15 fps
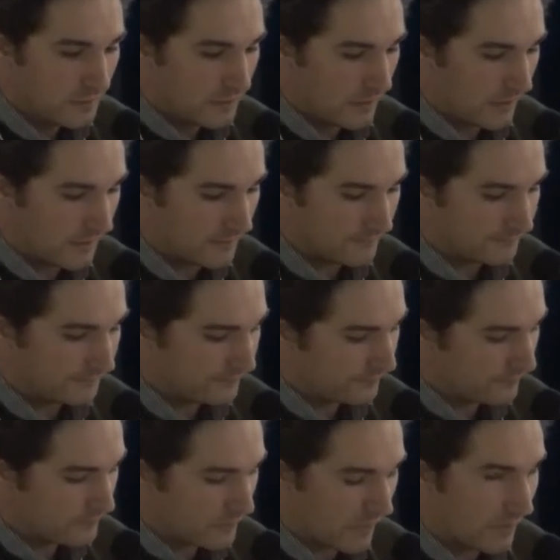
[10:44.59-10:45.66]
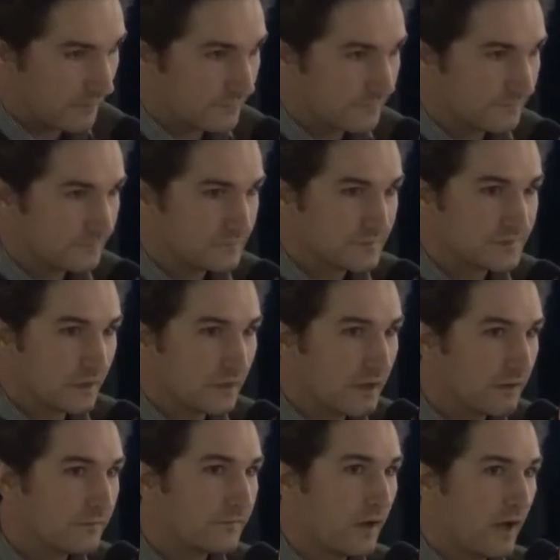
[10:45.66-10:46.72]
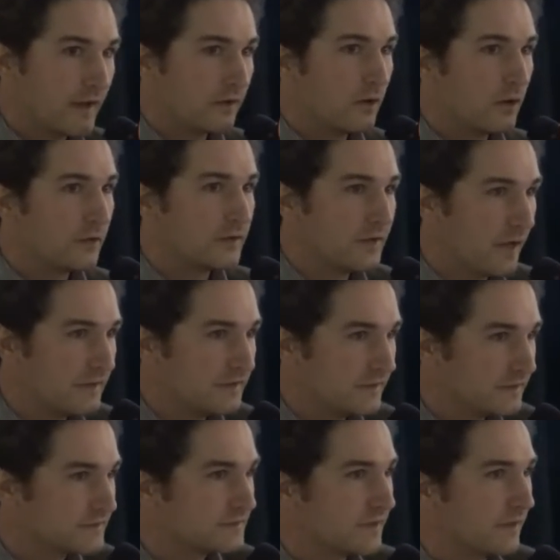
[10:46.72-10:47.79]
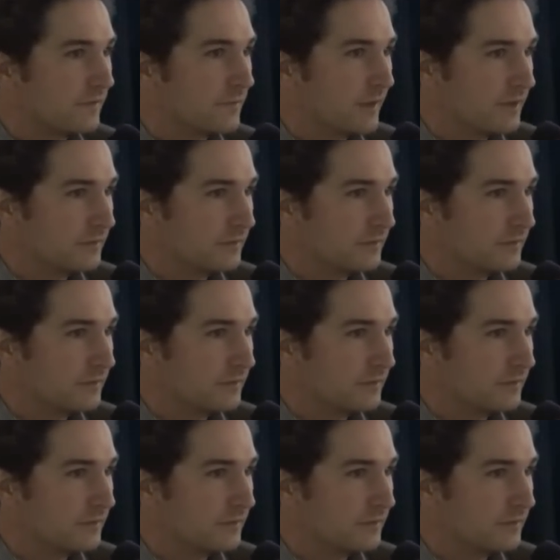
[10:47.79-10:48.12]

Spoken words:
kind of solidifying all the ideas that